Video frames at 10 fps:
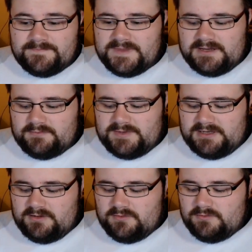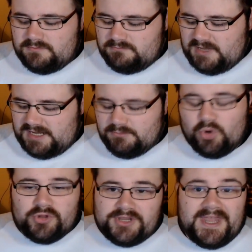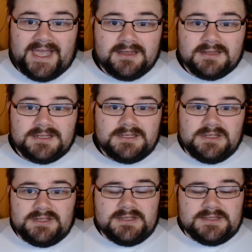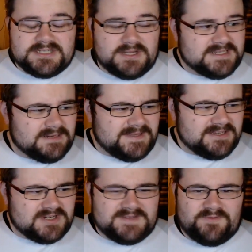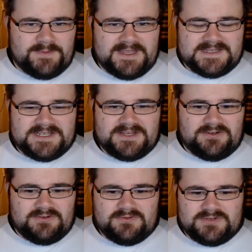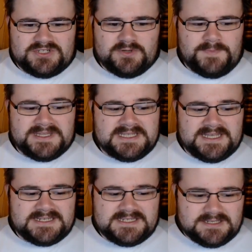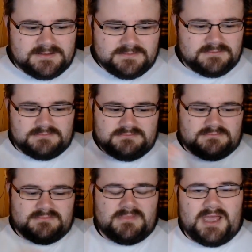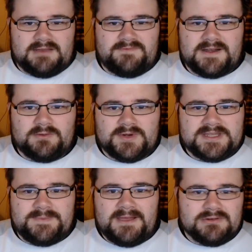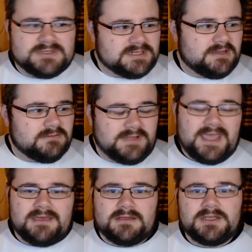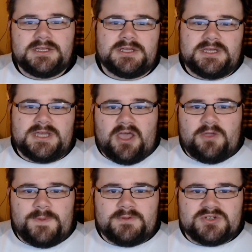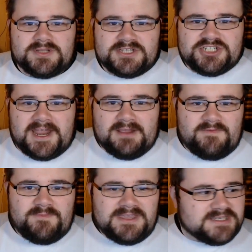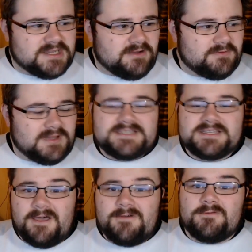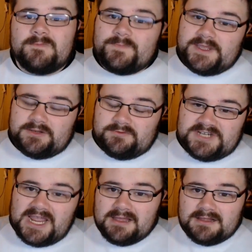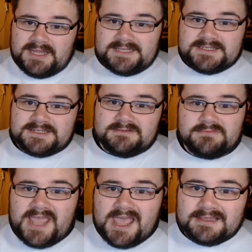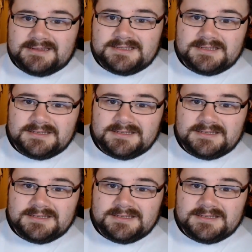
I don't really know any more than that. So it's going to be interesting for me to just jump into this and find out what it's about. So yeah, I hope you enjoy this journey with me. So let's go. Enough chat. Let's react.